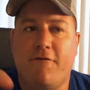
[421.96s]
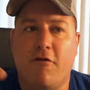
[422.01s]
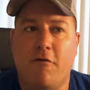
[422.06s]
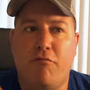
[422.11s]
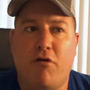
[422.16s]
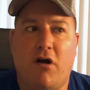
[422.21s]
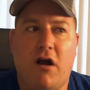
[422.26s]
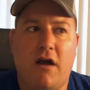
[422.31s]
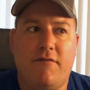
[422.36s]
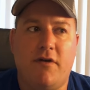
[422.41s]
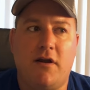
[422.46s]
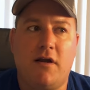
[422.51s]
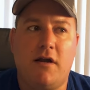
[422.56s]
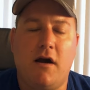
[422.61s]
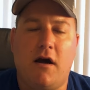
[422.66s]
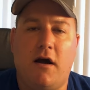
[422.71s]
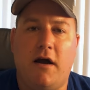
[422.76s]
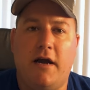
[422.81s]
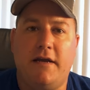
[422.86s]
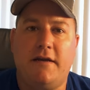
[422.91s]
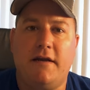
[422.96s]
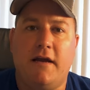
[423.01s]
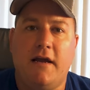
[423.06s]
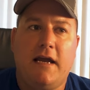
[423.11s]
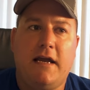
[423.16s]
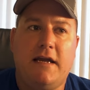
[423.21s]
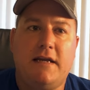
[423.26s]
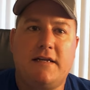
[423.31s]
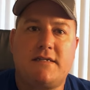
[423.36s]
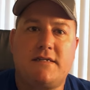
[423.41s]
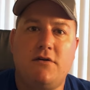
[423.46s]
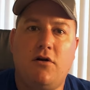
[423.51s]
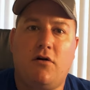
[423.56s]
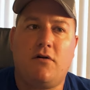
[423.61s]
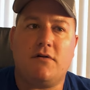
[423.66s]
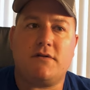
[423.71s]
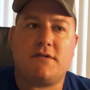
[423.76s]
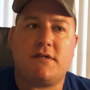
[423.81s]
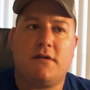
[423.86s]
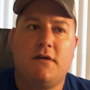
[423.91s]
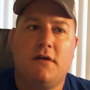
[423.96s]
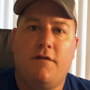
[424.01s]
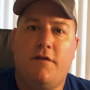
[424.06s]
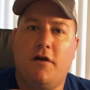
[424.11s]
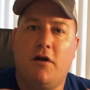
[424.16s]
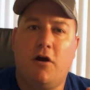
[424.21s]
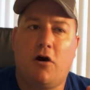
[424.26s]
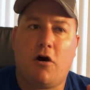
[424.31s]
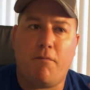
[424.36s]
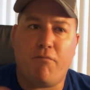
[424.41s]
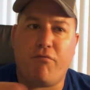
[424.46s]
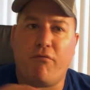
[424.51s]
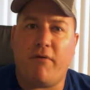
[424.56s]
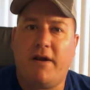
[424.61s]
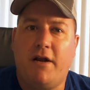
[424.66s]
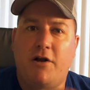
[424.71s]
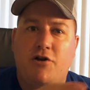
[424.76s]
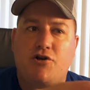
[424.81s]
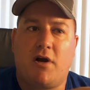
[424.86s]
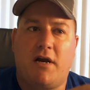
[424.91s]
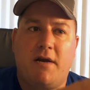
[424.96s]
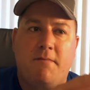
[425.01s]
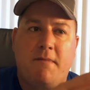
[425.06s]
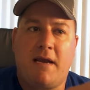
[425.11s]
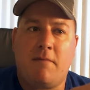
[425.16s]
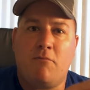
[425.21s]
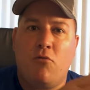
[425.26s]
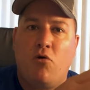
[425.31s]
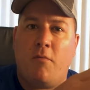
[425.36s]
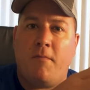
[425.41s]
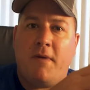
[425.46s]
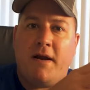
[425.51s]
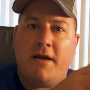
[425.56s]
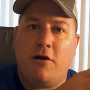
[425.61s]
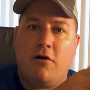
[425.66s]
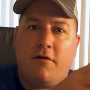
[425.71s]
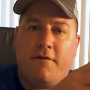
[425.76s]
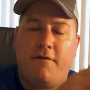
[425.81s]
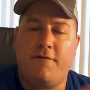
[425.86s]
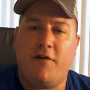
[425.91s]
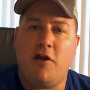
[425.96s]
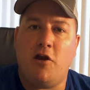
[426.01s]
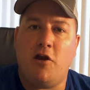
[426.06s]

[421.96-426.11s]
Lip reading: for a private guide, it's not the operator trying to make more money off of